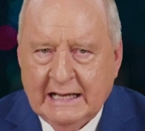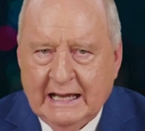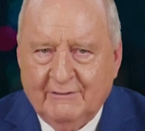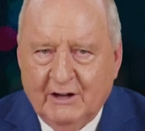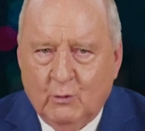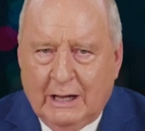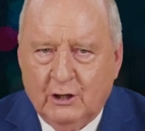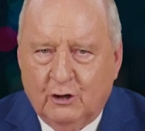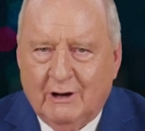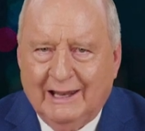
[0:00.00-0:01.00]
having won
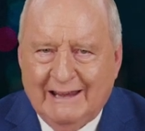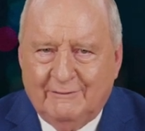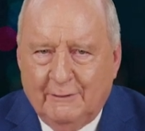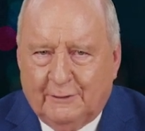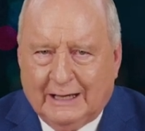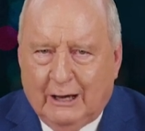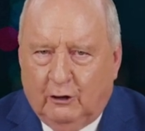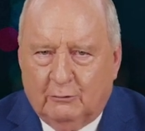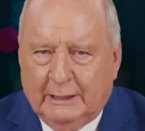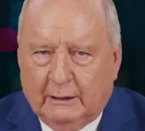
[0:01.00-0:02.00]
her 11th
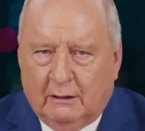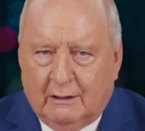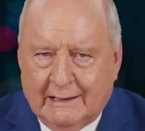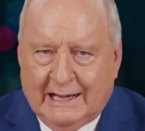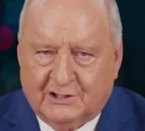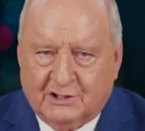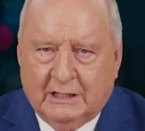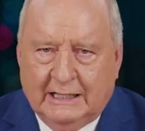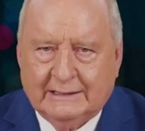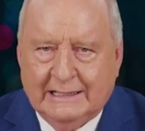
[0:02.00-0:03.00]
gold medal last
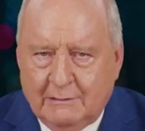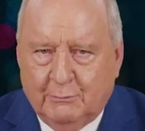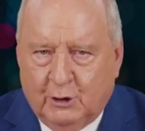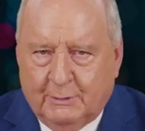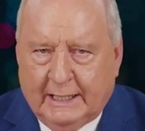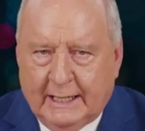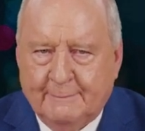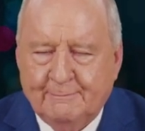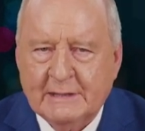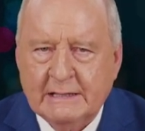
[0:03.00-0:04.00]
night in
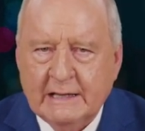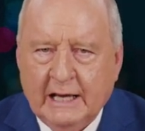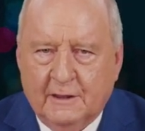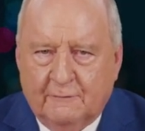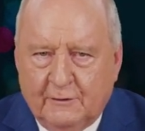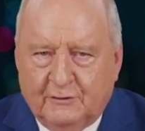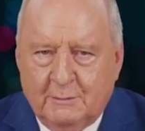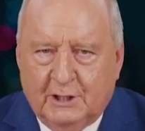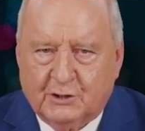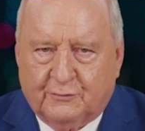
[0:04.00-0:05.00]
Birmingham in the 50
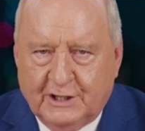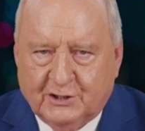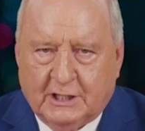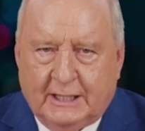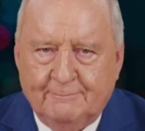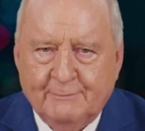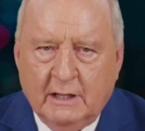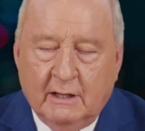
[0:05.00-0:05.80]
metres freestyle.